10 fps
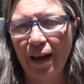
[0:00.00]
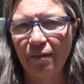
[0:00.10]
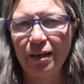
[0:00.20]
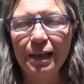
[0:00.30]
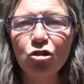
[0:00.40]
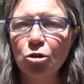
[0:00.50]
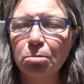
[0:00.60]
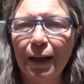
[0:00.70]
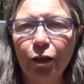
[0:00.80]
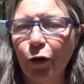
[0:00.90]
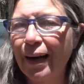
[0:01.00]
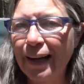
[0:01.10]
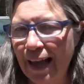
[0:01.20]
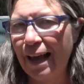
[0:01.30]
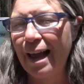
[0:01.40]
I have a Ninja blender.
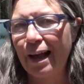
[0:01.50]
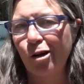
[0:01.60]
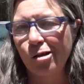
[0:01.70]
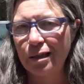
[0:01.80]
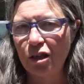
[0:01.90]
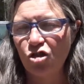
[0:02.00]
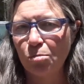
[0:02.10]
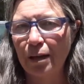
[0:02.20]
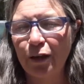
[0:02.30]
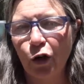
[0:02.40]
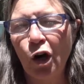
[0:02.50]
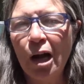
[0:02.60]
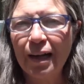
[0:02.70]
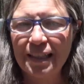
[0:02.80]
It can't handle a Ninja blender.